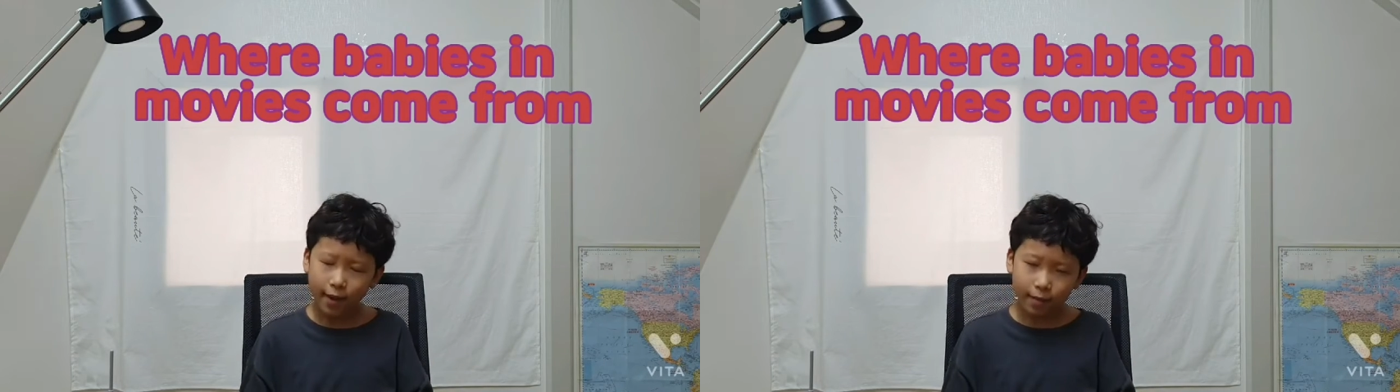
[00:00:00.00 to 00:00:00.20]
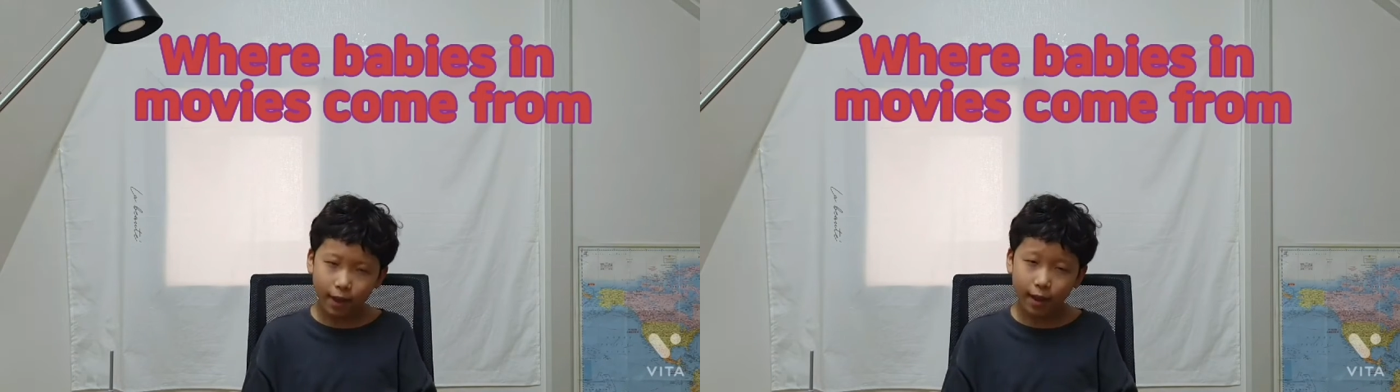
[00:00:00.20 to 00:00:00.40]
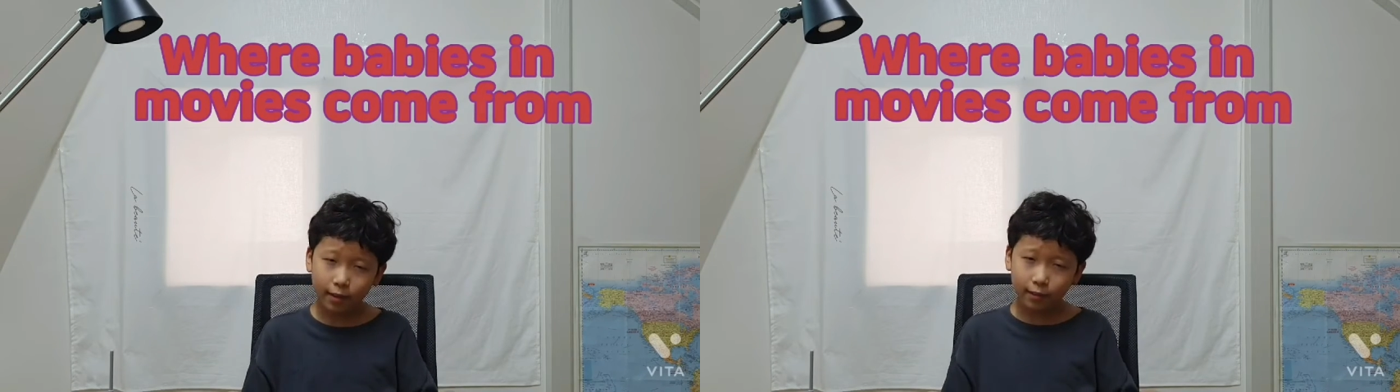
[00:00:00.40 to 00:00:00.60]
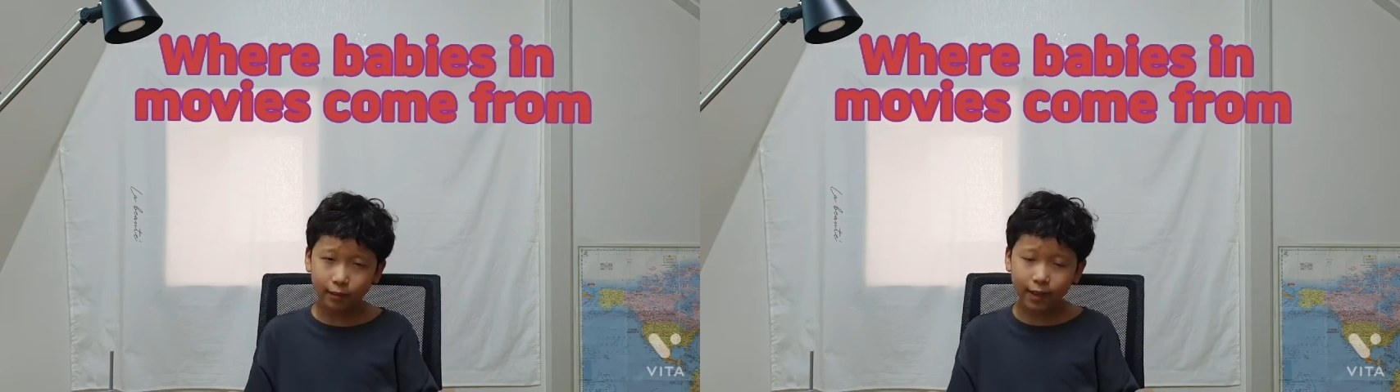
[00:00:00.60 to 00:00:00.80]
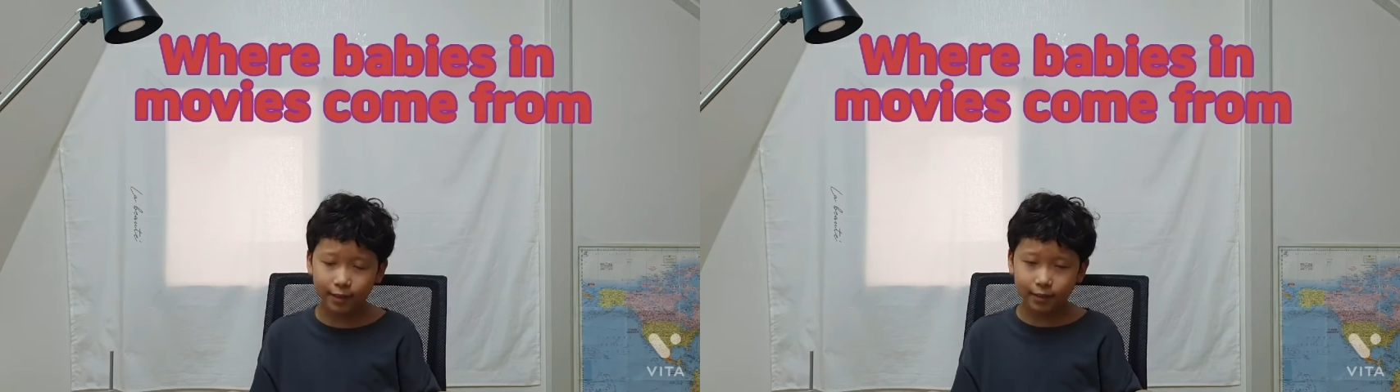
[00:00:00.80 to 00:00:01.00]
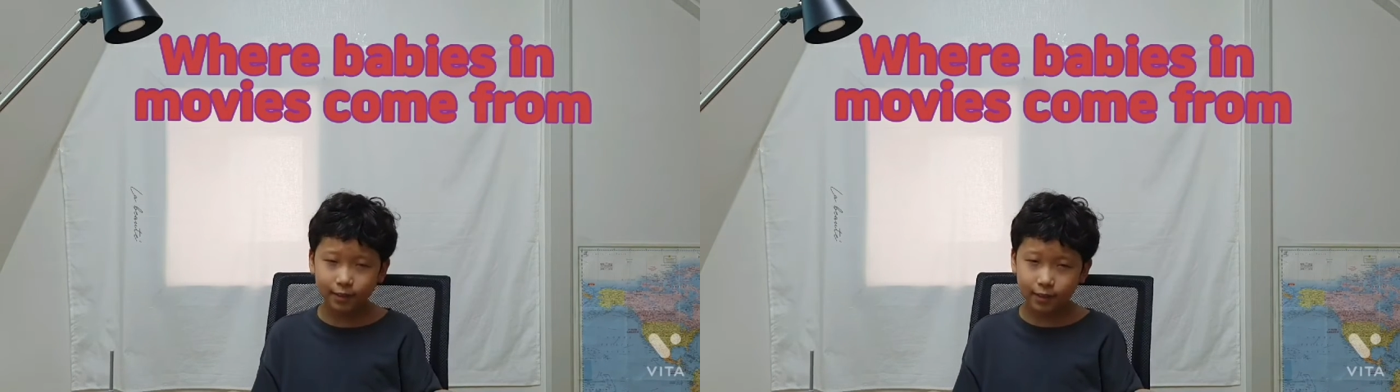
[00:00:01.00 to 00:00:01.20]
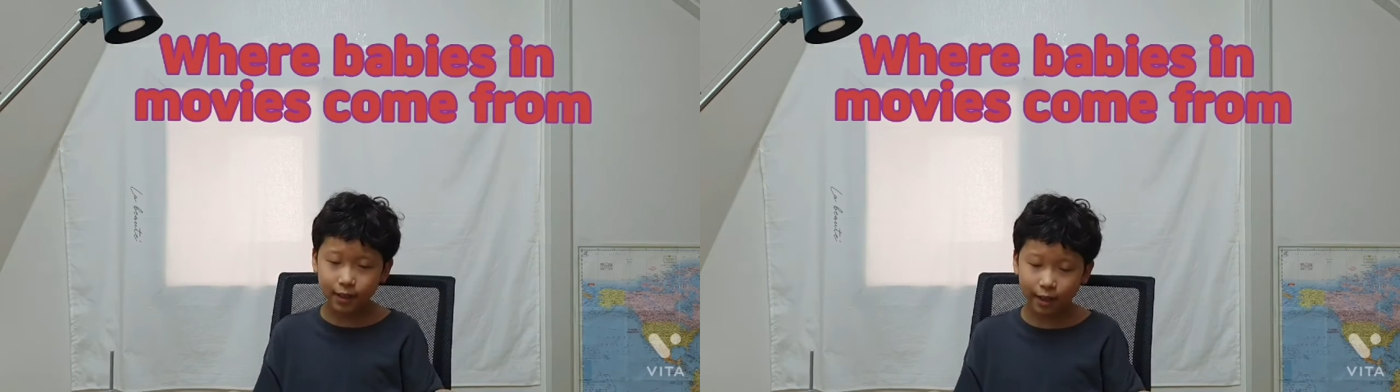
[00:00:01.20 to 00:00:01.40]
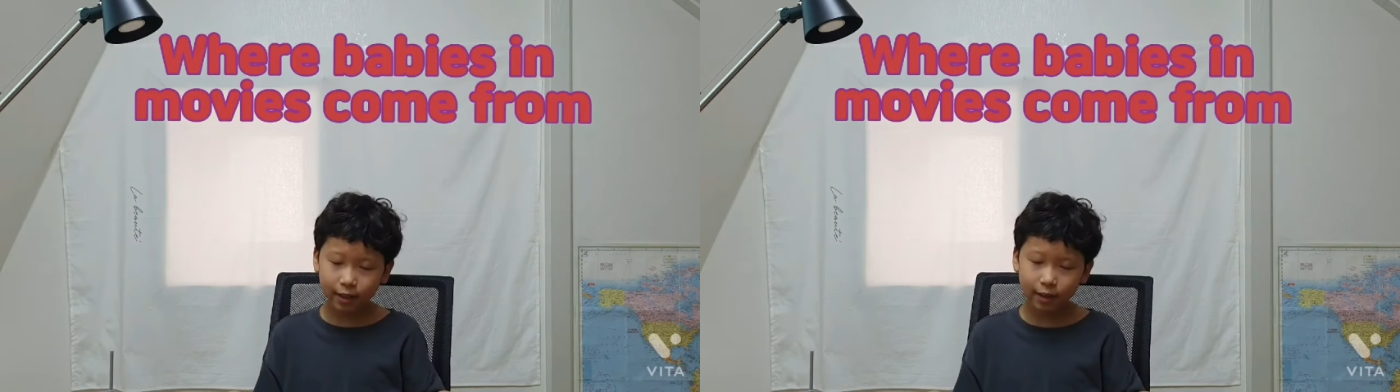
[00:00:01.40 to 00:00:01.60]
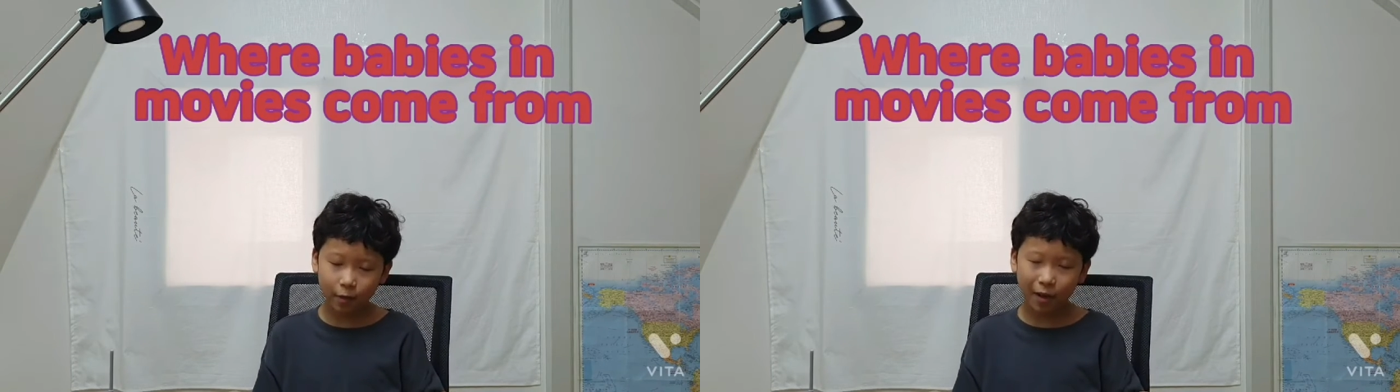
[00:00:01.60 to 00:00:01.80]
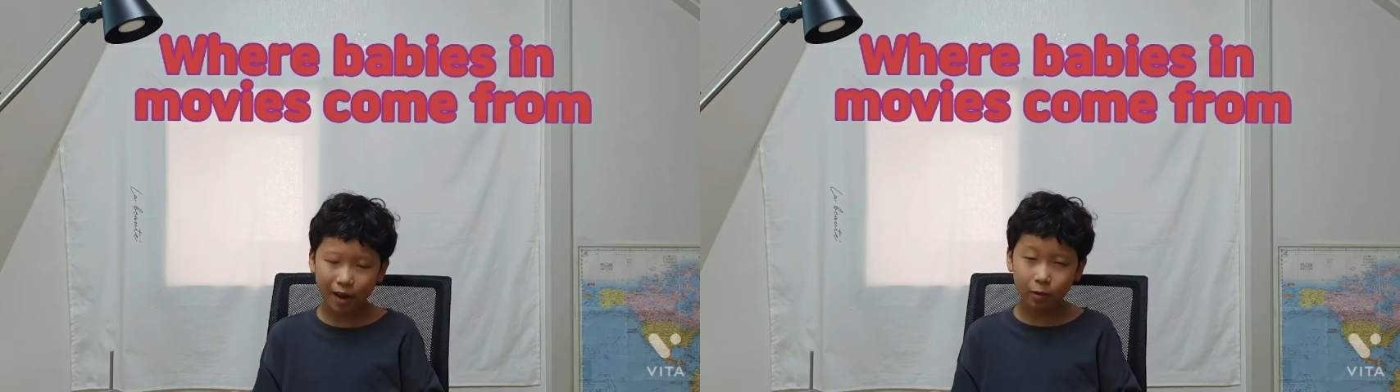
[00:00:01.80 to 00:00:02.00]
And then let's
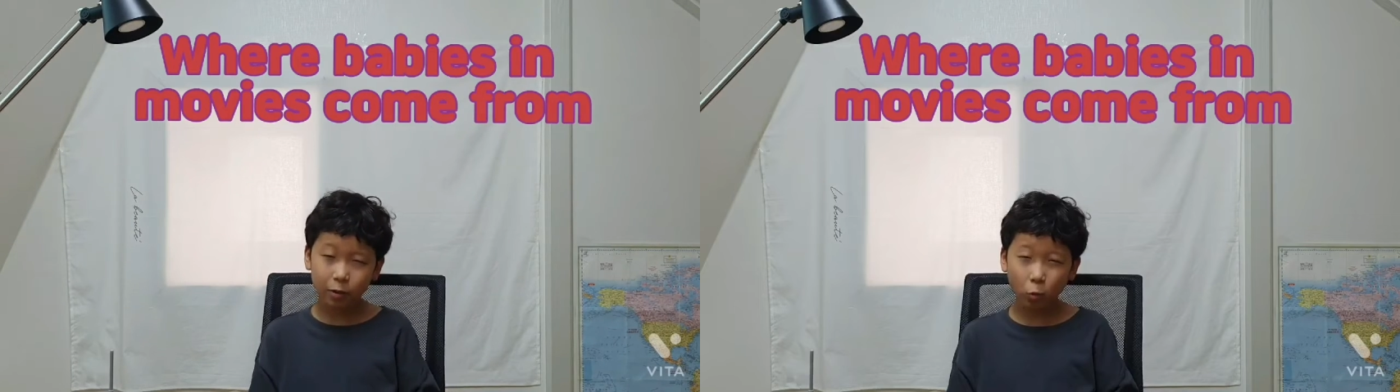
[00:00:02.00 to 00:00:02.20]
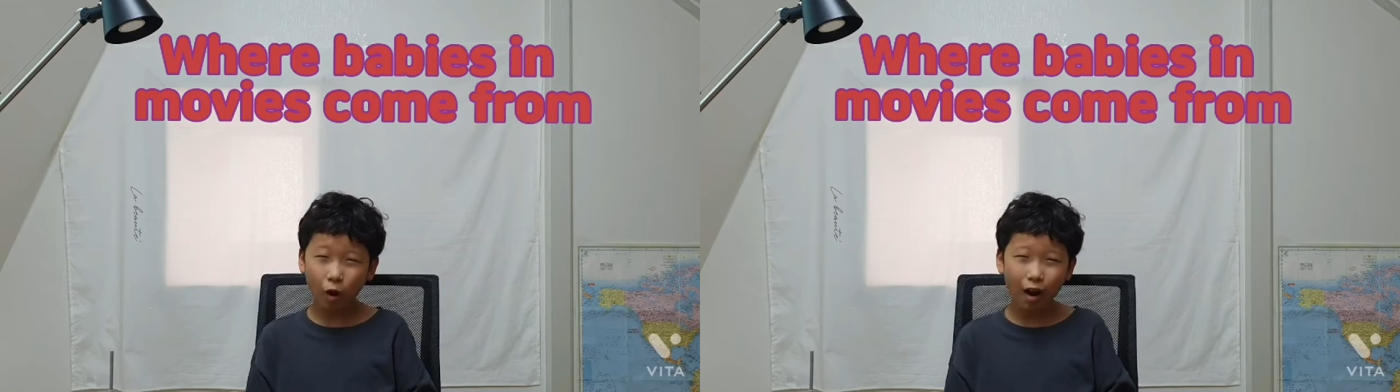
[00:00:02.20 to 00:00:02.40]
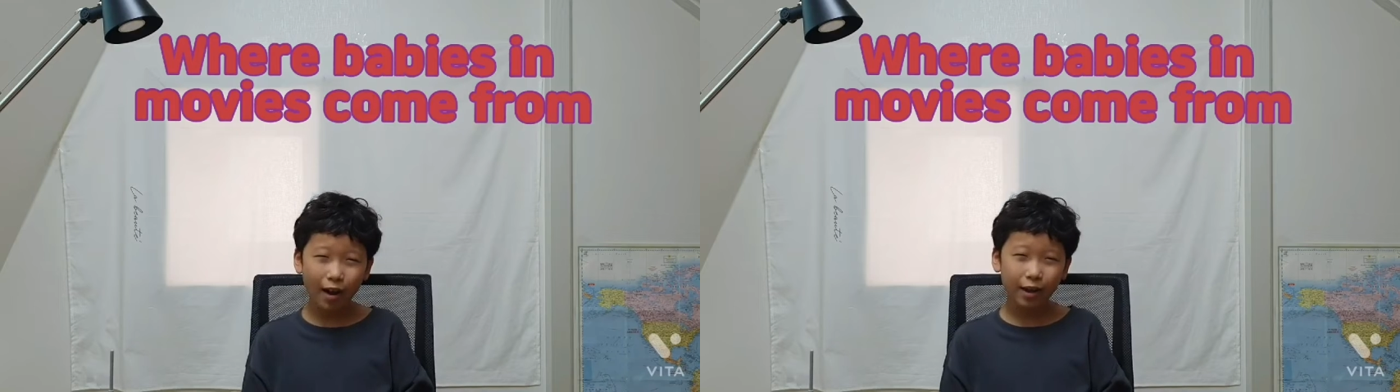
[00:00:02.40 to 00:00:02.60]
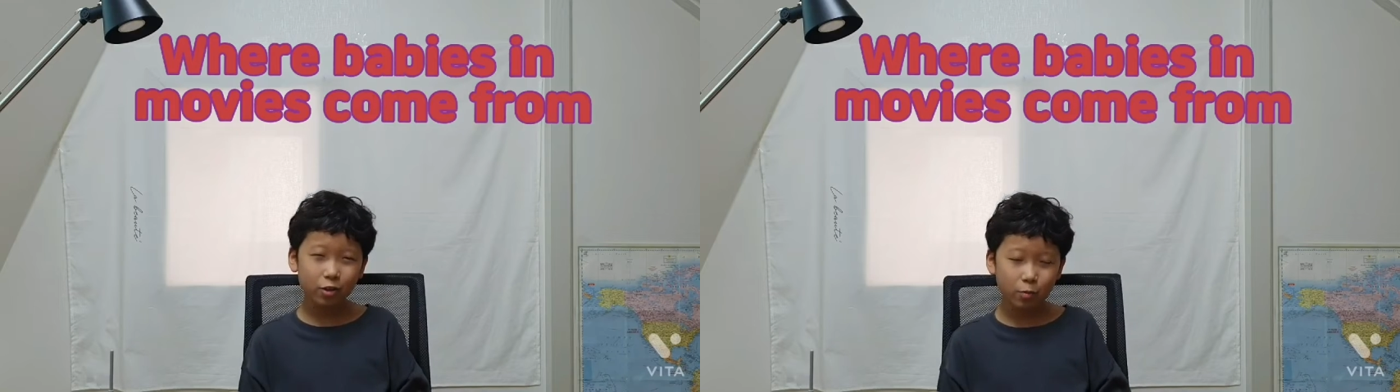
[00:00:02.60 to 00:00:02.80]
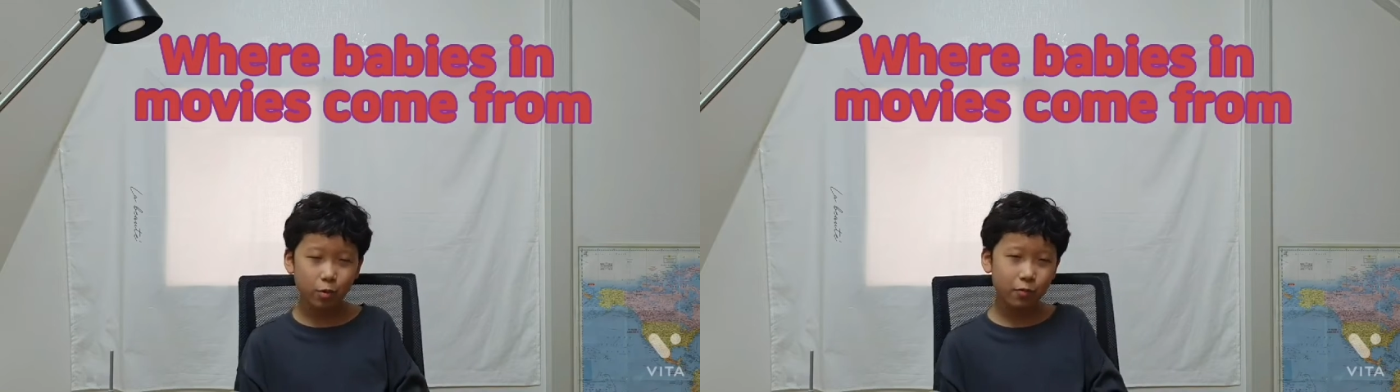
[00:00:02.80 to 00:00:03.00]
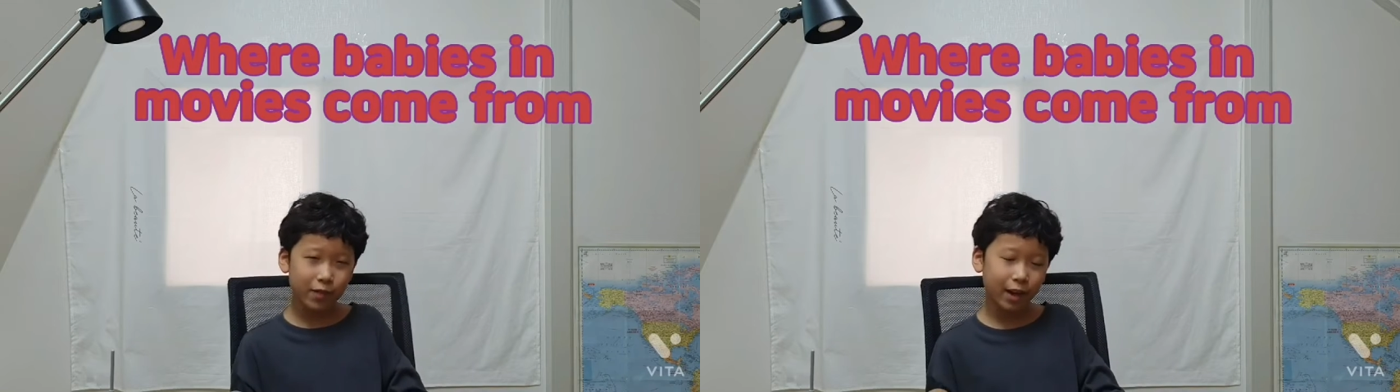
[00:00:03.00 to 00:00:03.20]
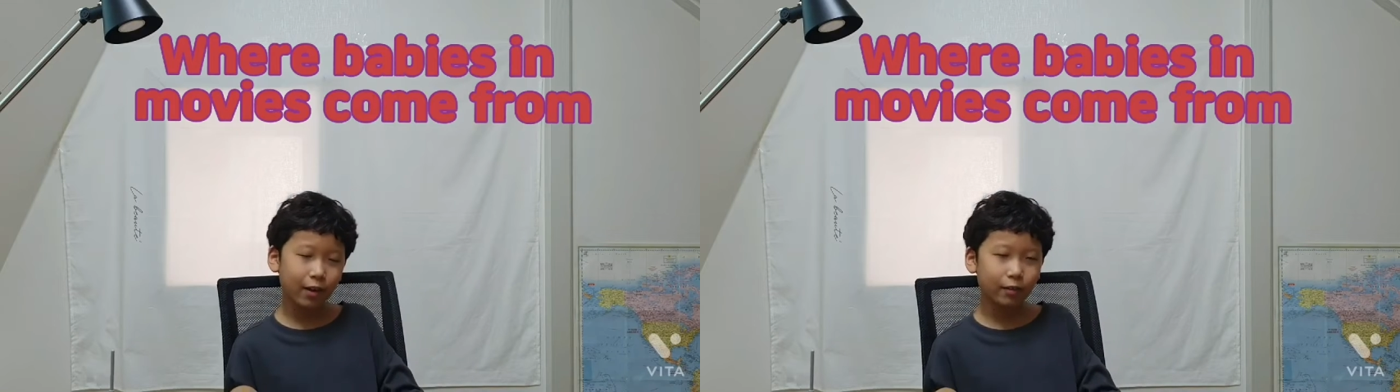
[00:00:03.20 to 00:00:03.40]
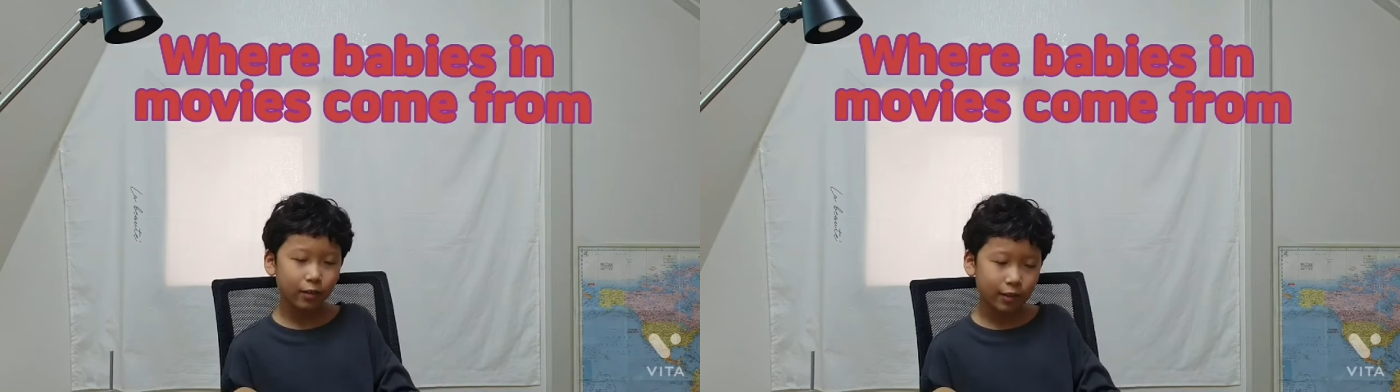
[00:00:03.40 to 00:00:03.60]
say about why do movie